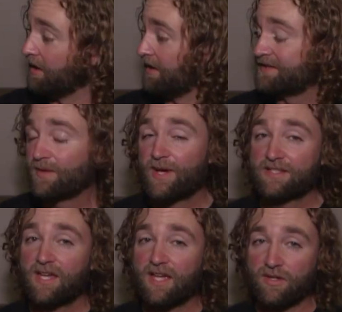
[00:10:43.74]
it's the
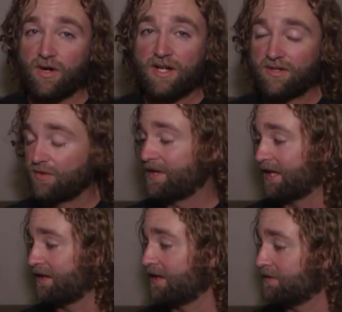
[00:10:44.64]
best skate. You already knew
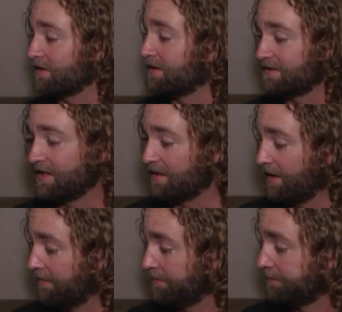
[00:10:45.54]
that I was going to say that.